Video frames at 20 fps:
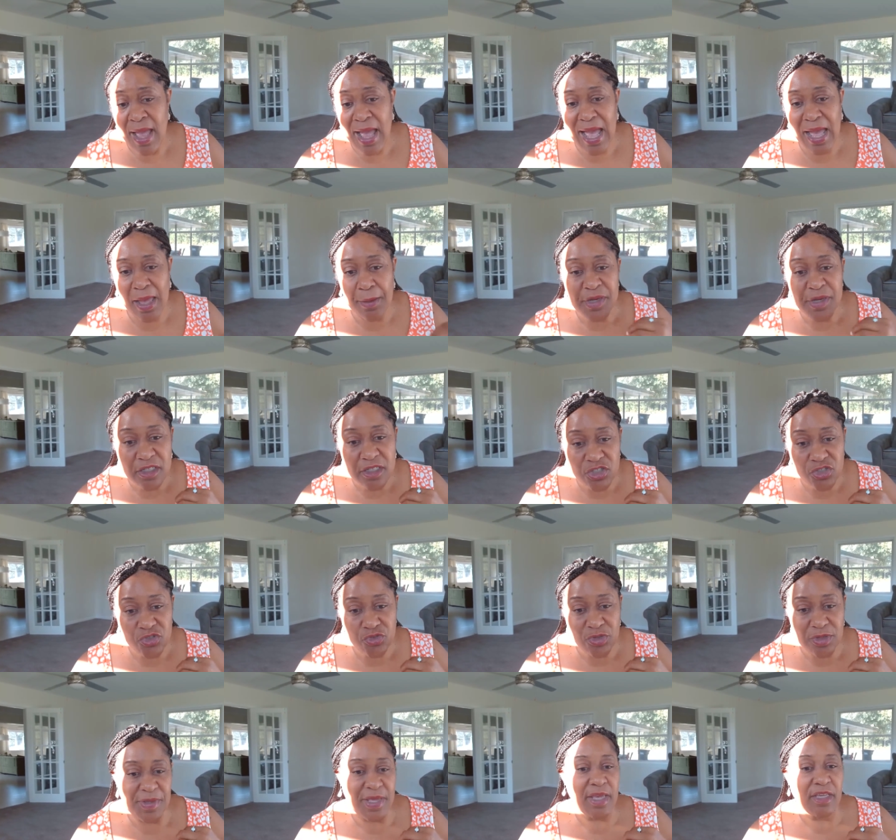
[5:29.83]
I'm an
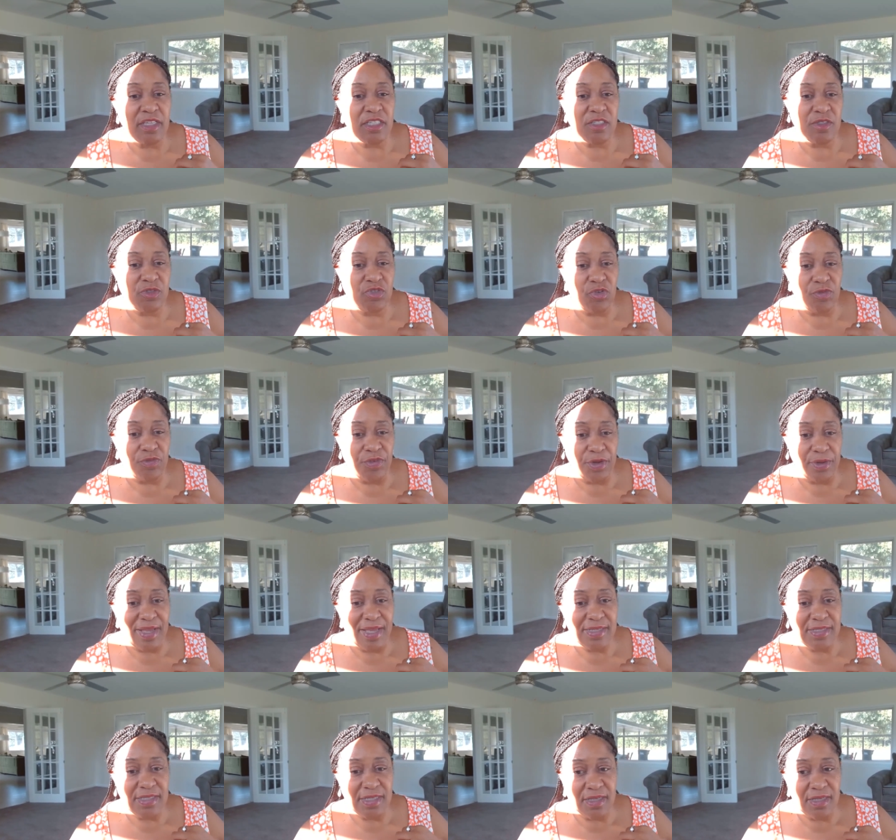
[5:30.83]
extreme extrovert
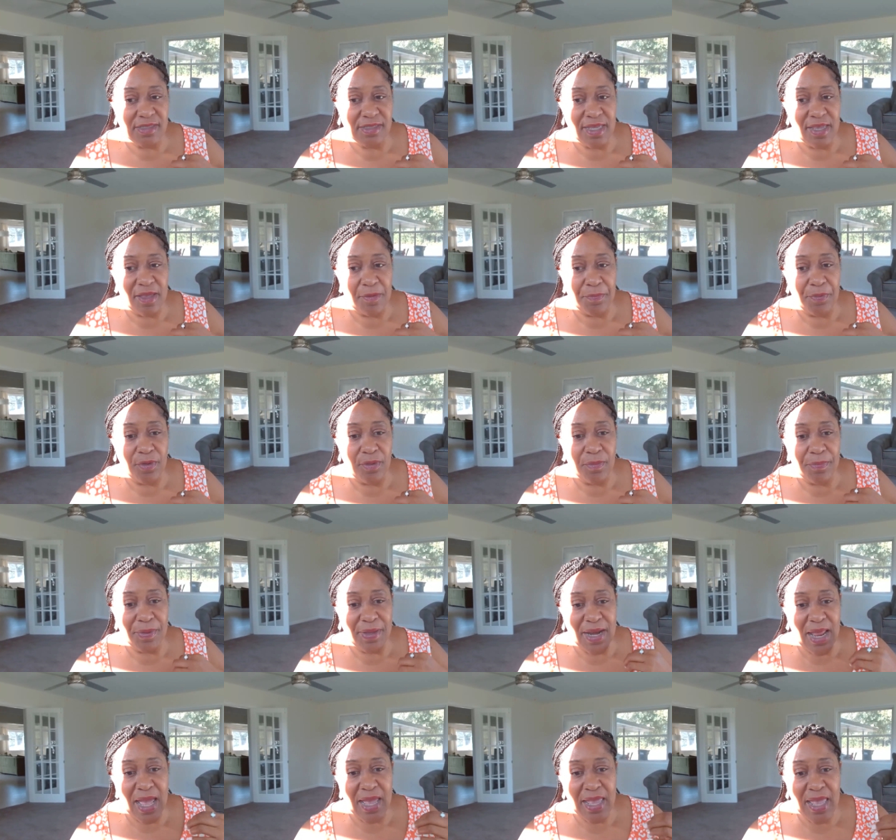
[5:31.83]
as an example,
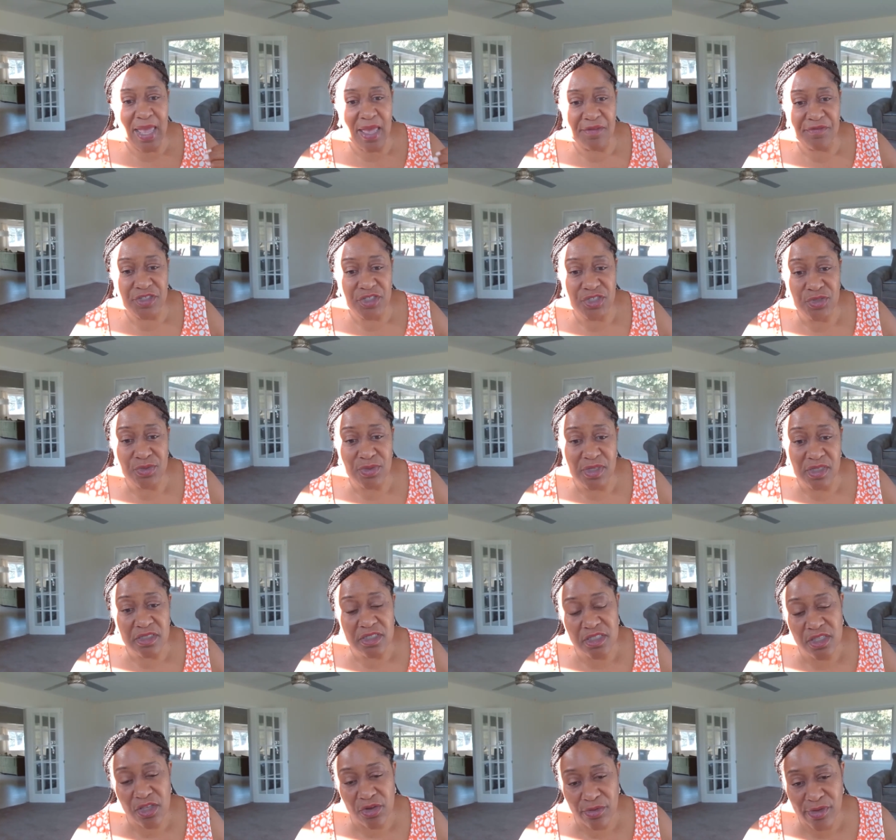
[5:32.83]
but I have
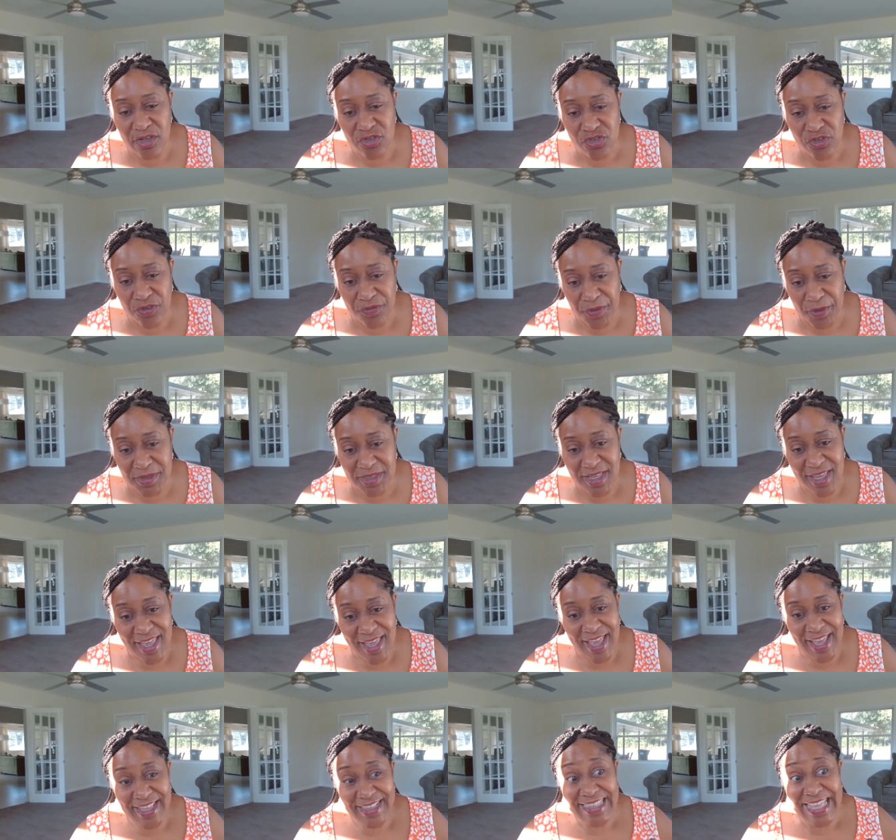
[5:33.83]
students that are introverts.
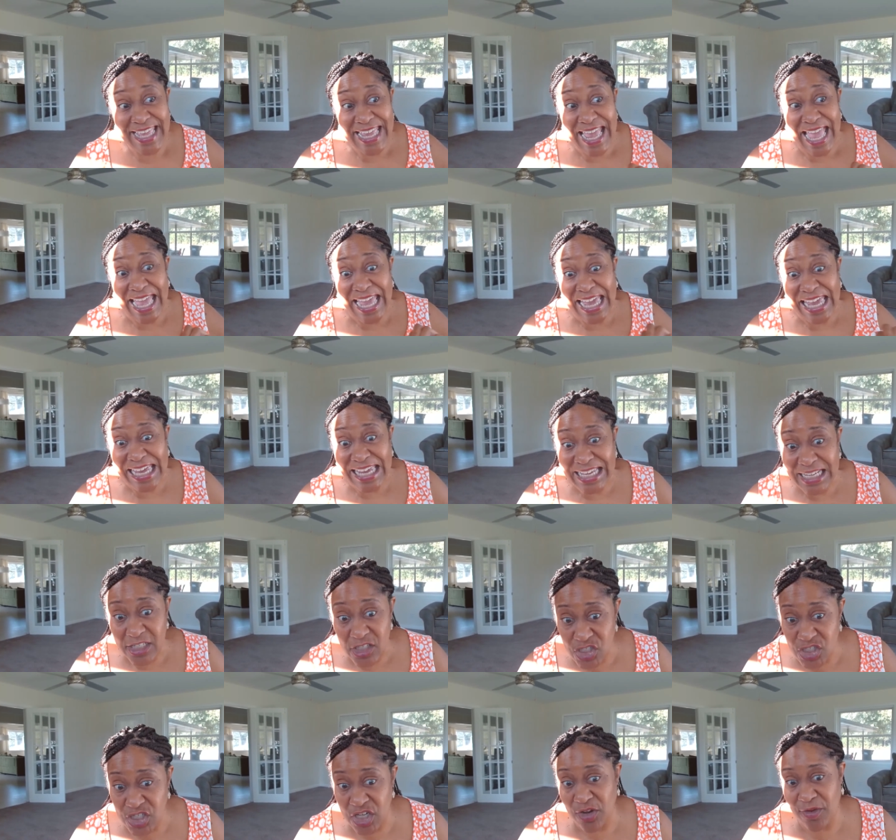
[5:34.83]
They hate
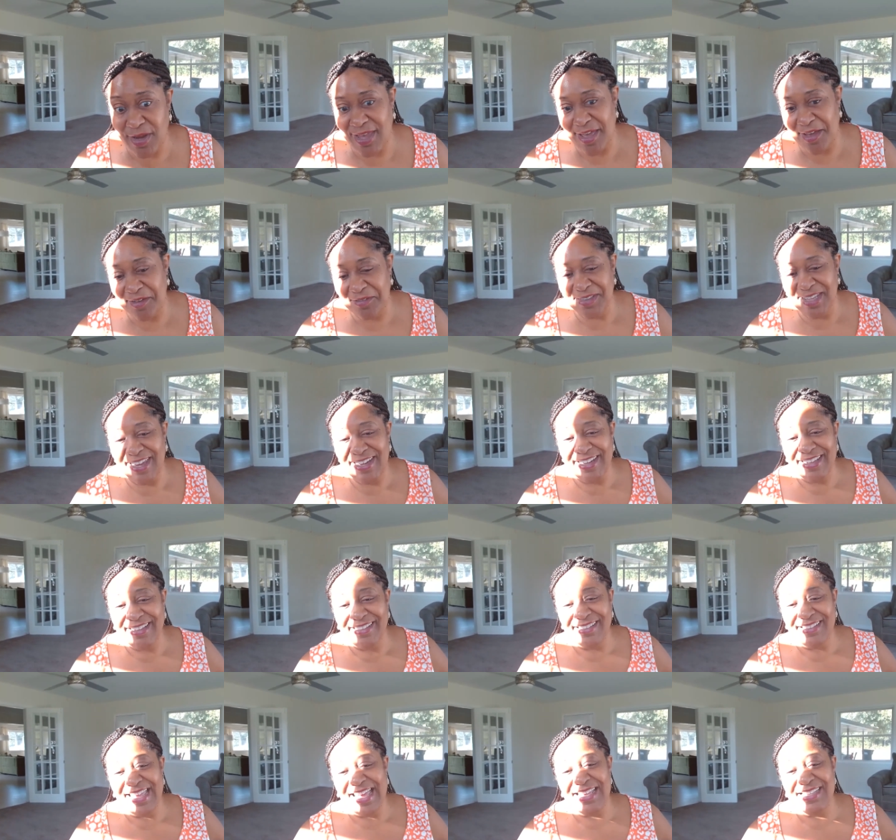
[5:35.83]
sharing out loud in
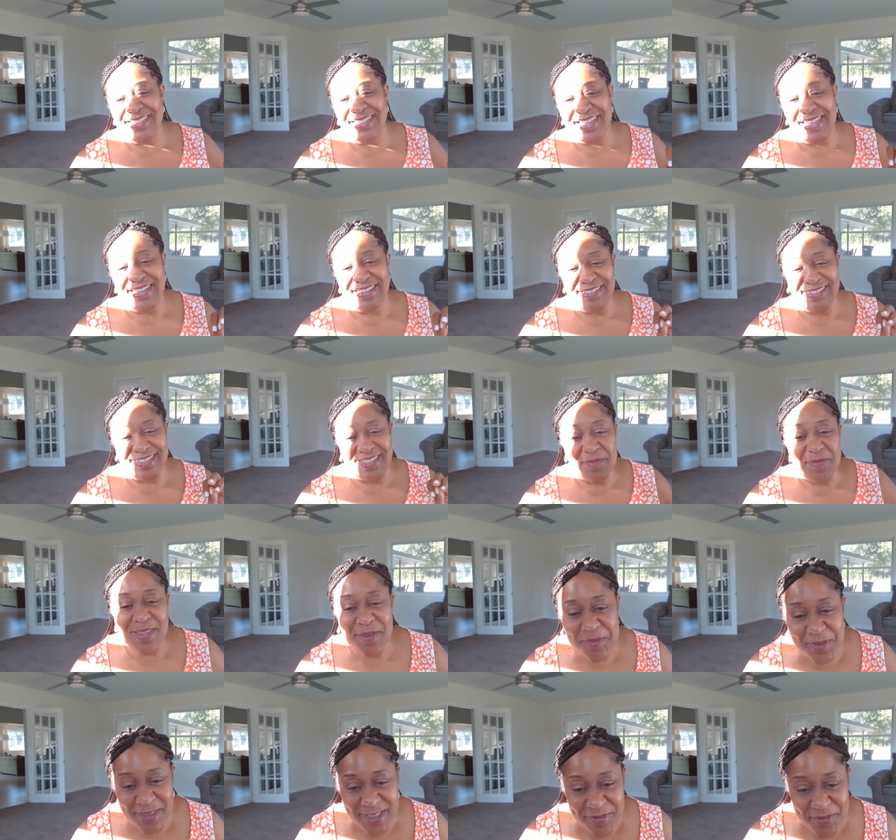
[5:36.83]
class. And some of
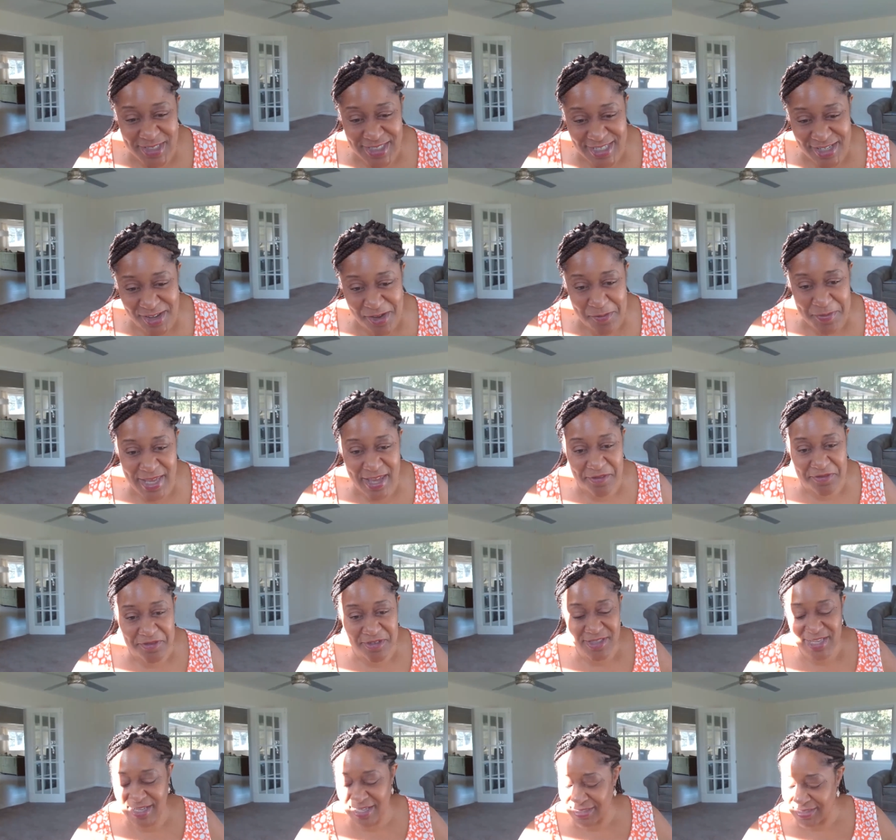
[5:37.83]
them will even tell me after
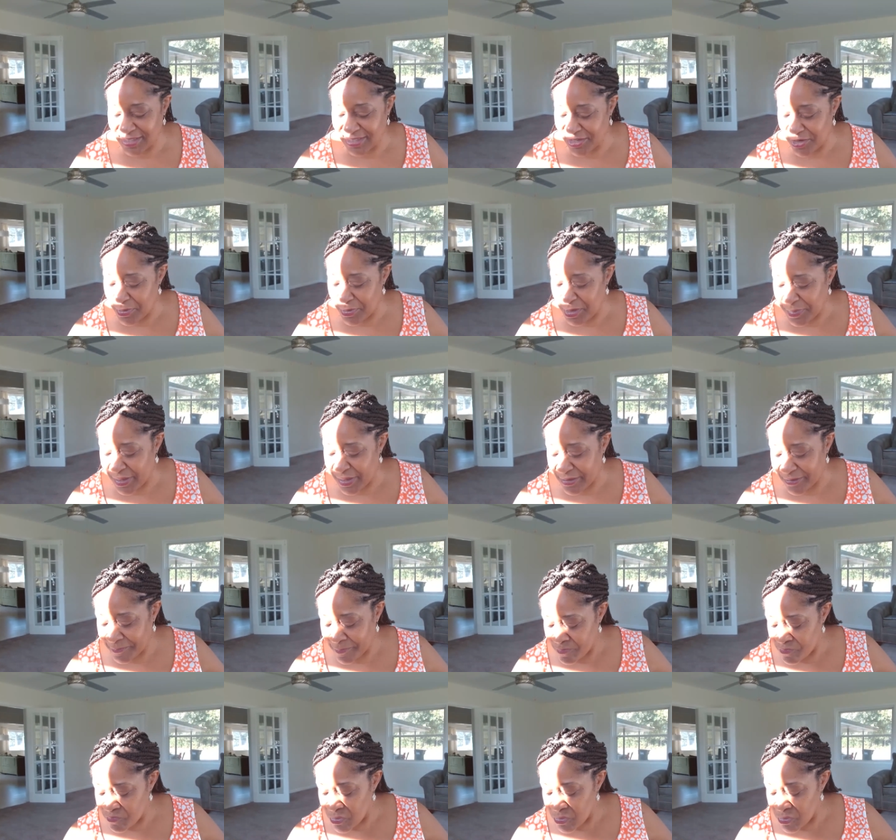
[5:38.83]
they get to know me better.